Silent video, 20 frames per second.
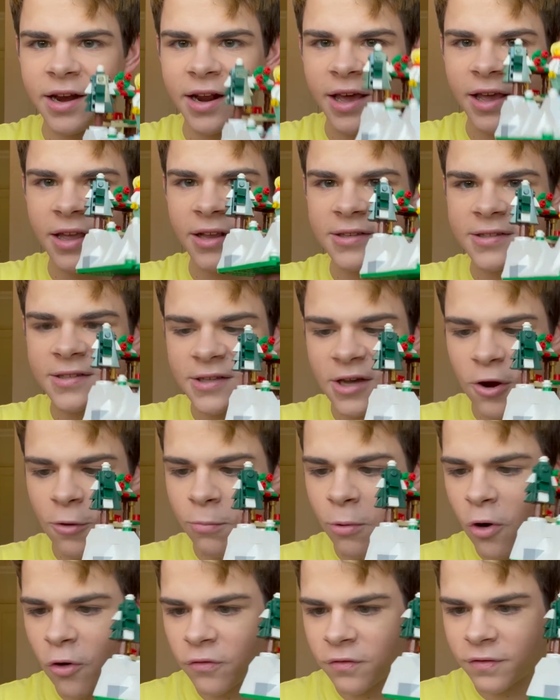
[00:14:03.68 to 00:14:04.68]
I could sell
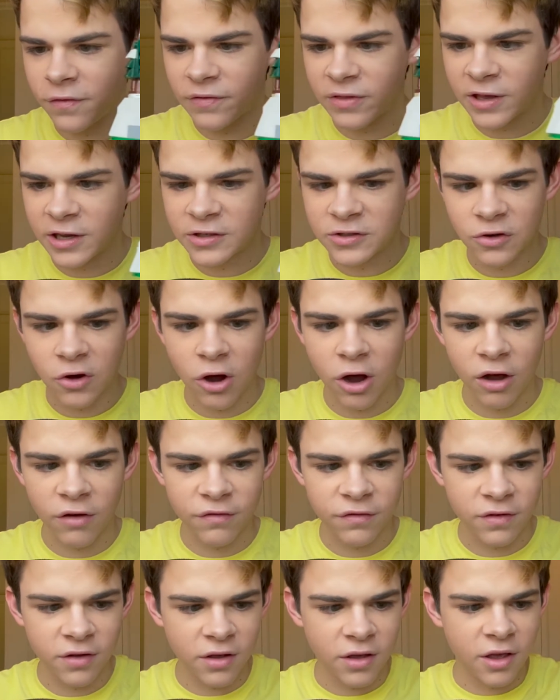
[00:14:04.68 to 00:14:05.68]
both of these
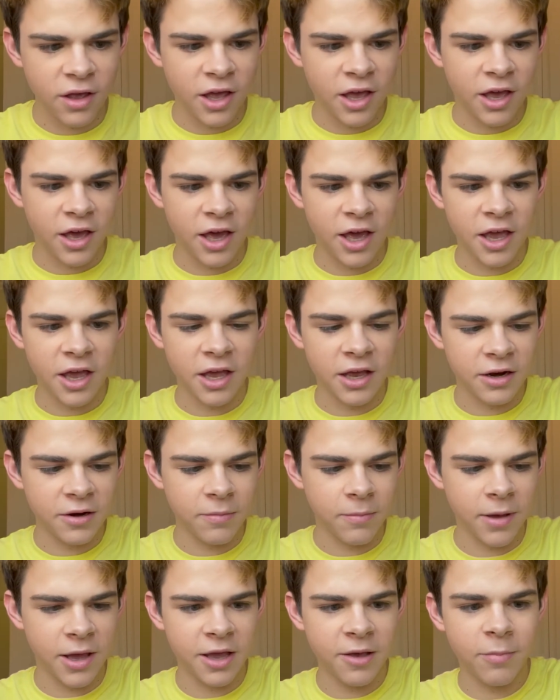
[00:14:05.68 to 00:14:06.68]
off and
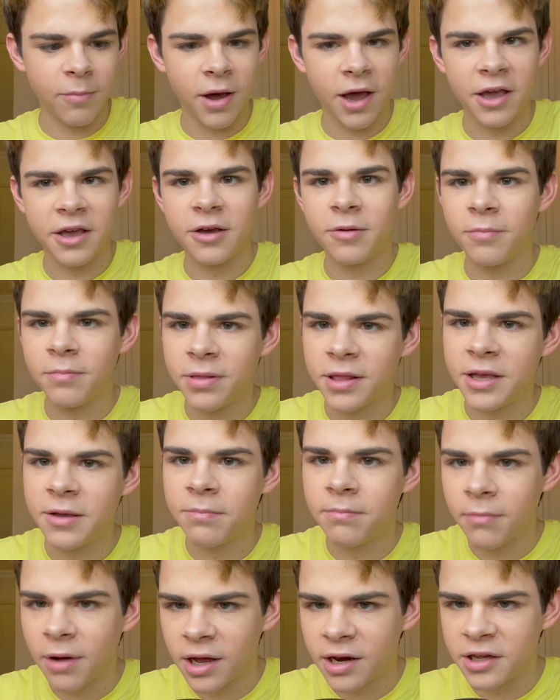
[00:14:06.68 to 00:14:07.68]
make my complete
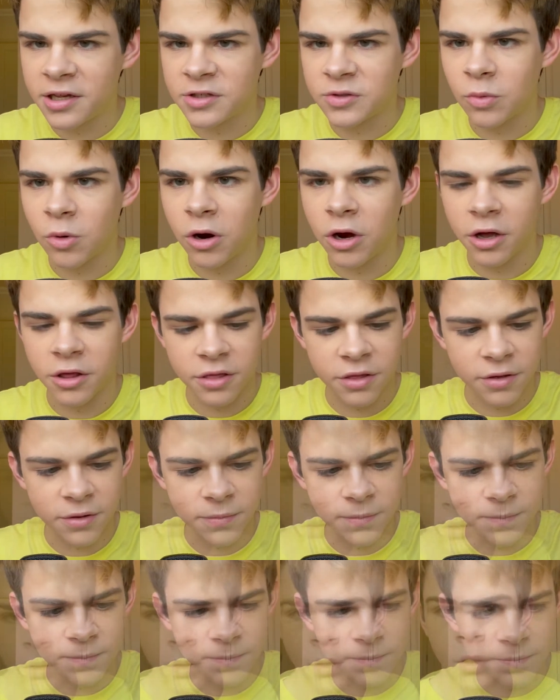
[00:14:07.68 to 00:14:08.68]
money's worth.
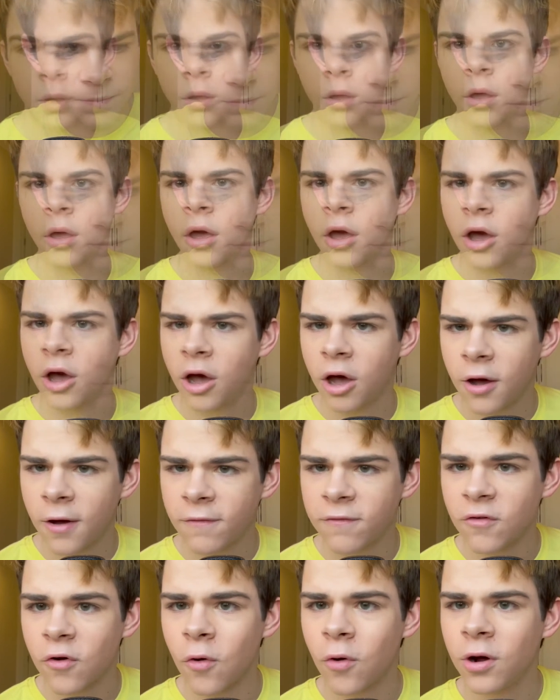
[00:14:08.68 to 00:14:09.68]

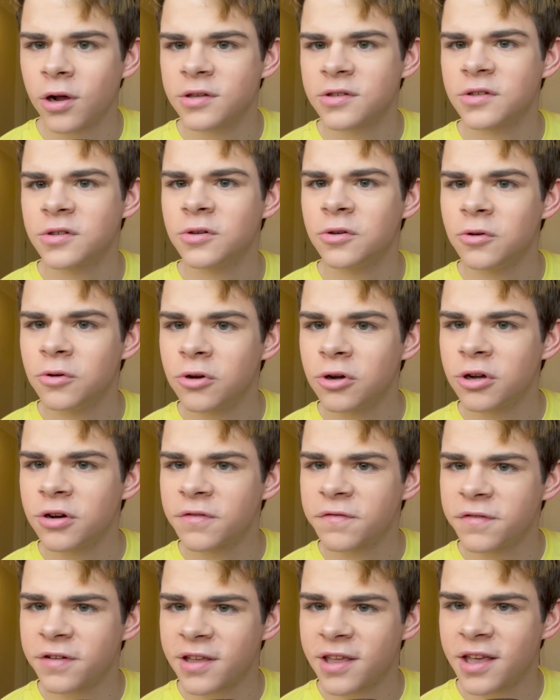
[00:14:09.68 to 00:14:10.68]
Of course, who could
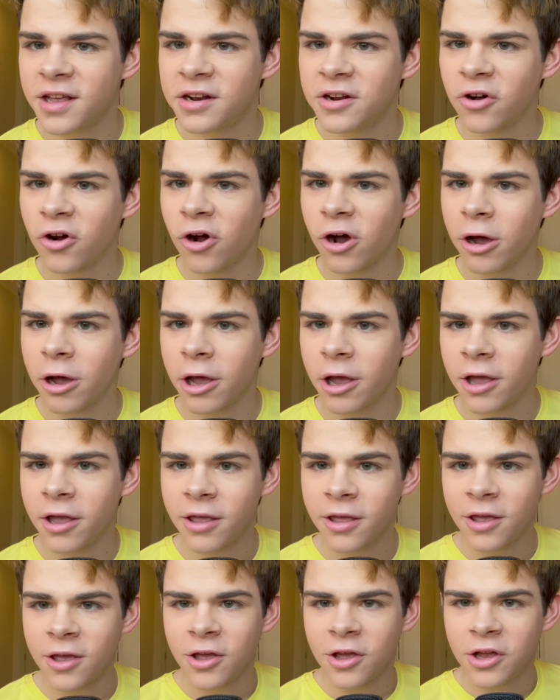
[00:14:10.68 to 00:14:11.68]
forget our
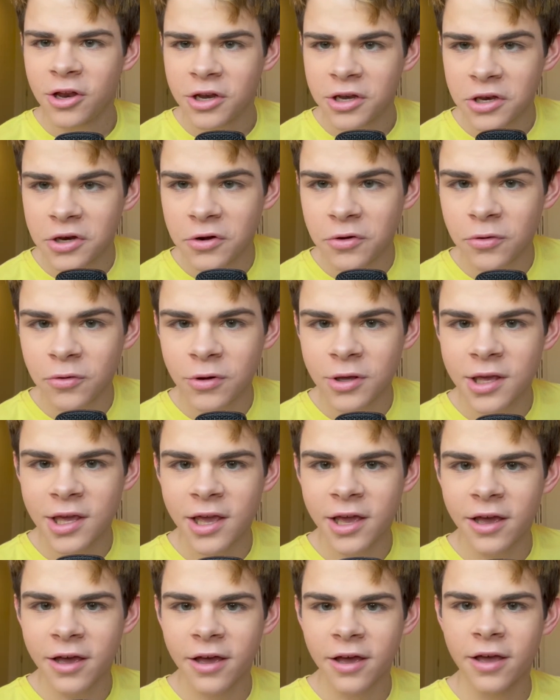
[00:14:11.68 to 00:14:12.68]
New
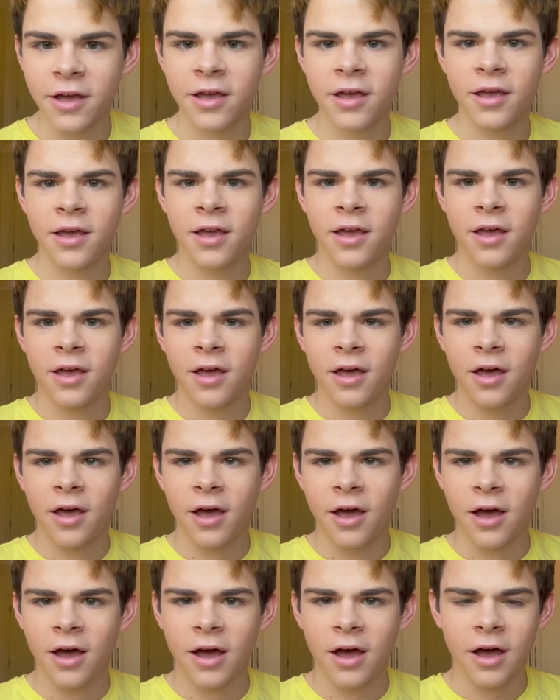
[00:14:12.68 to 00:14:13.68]
Year
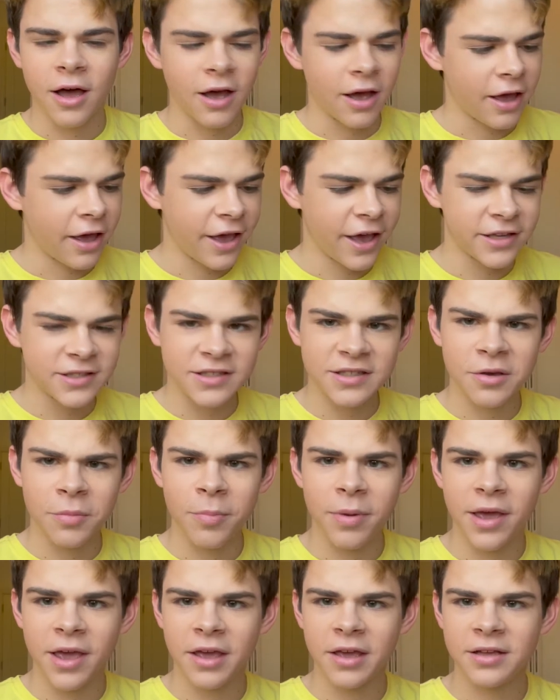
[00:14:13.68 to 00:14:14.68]

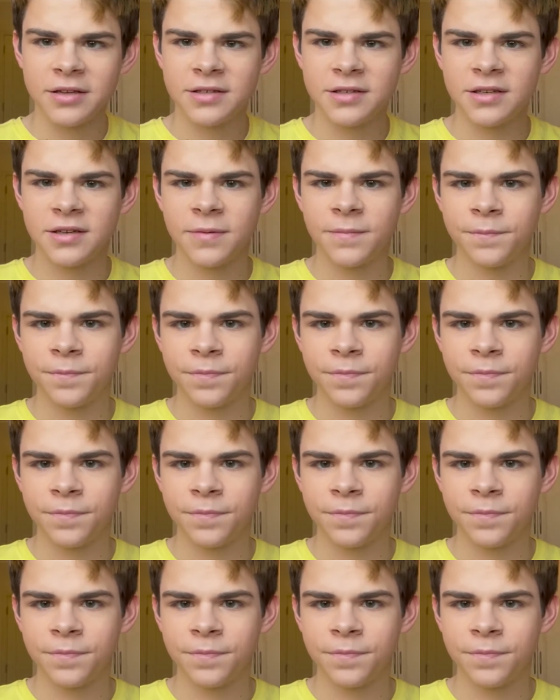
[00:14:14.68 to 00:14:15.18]
escapades?